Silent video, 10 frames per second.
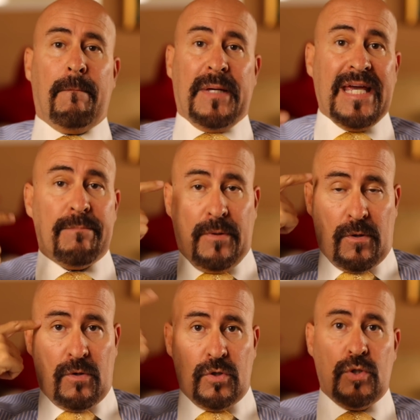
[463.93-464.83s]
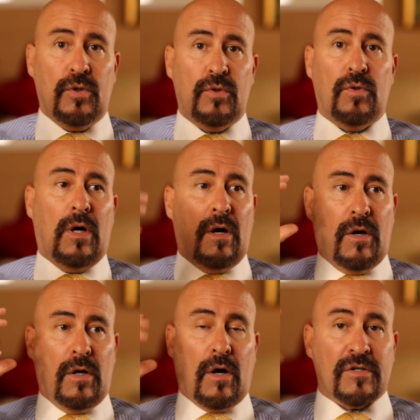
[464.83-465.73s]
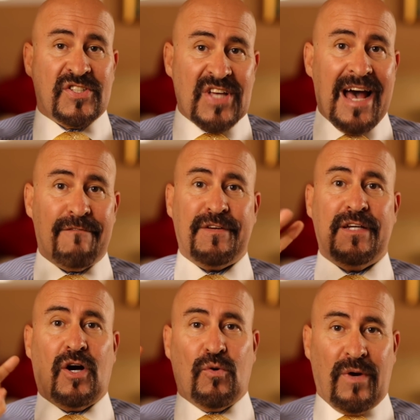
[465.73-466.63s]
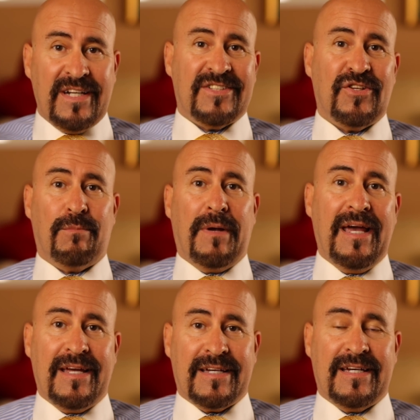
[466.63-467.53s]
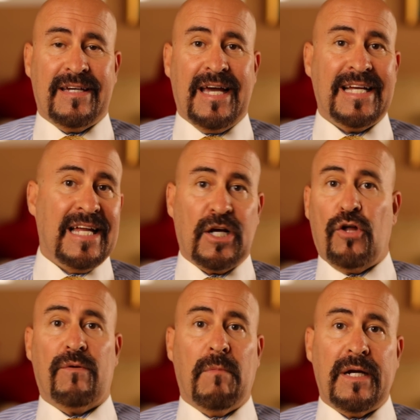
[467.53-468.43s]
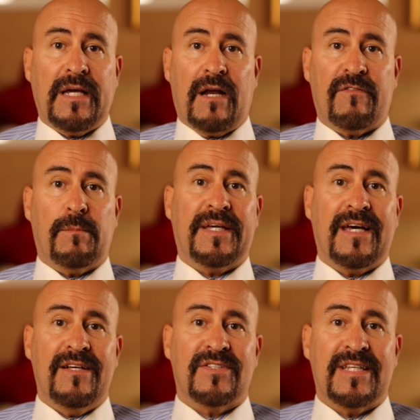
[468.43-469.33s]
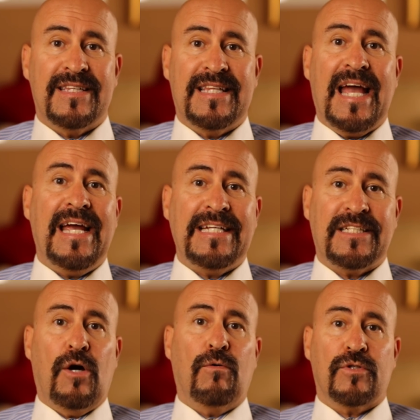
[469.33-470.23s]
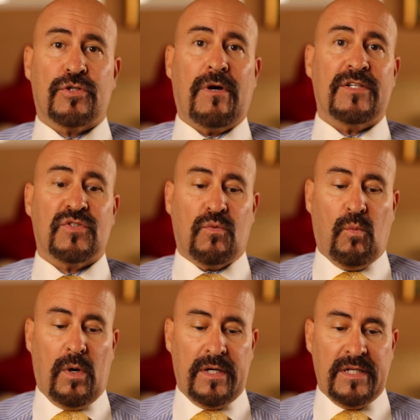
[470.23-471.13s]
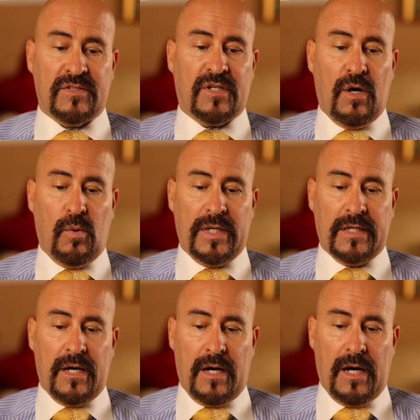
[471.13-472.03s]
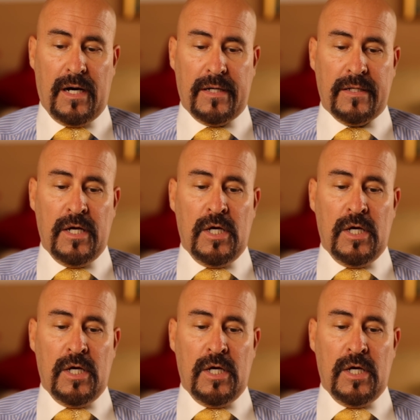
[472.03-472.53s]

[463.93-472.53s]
people who are, are, savvy are running to their bank and getting all their money out of it because they don't trust what is going on.